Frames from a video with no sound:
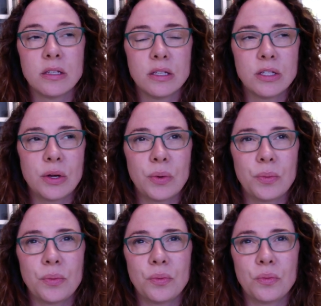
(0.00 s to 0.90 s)

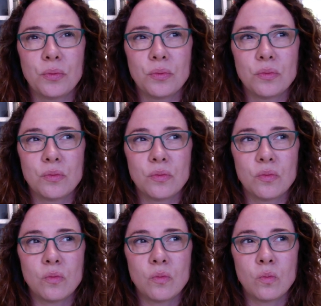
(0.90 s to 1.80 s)
So
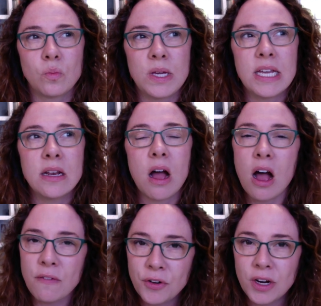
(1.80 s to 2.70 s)
we can
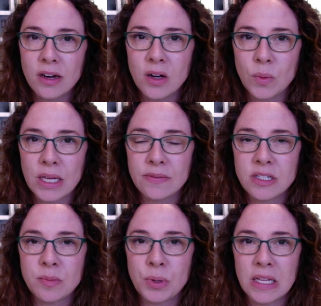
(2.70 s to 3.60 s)
offer interweaves
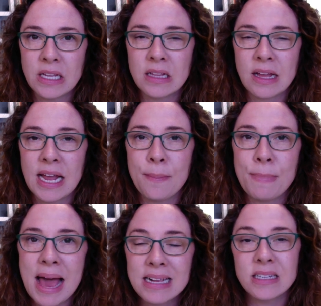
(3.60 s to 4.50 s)
to bring the client
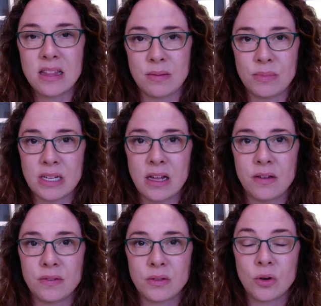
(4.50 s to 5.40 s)
back to
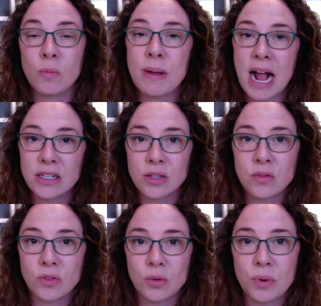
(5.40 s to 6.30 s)
themselves or back to the
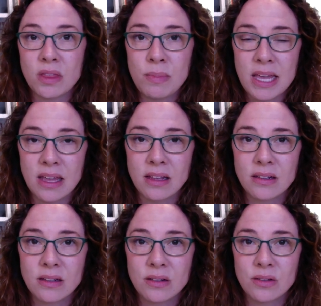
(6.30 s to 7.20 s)
room with me,
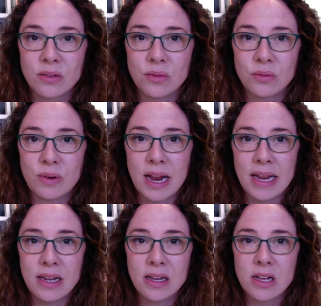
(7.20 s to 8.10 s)

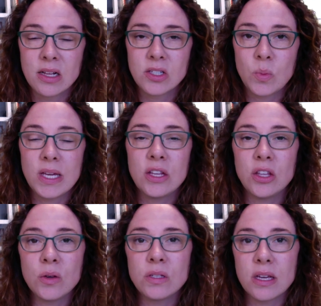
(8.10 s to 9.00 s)
right? So we can
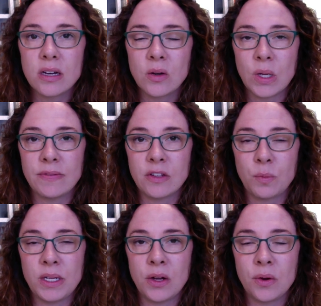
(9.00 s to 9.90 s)
use interweaves
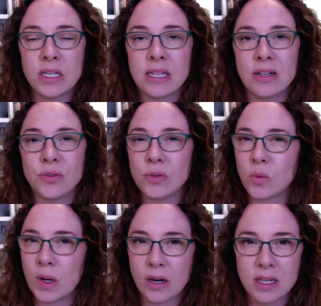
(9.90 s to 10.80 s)
if we notice that dual
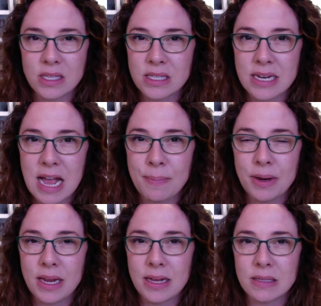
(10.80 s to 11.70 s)
awareness isn't
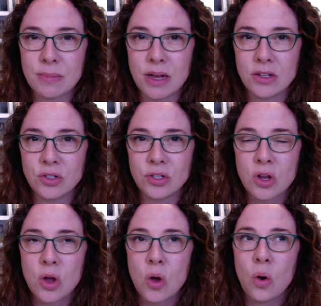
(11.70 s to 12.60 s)
happening as much,
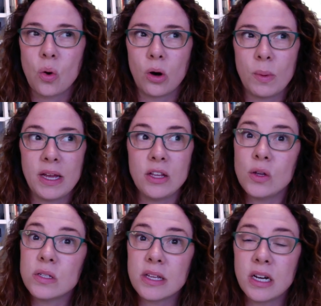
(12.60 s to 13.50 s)
or we can
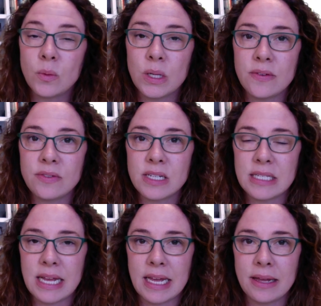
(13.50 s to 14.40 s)
use interweaves to
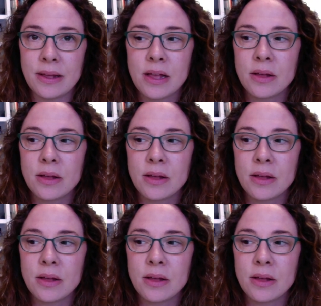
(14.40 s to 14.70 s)
say,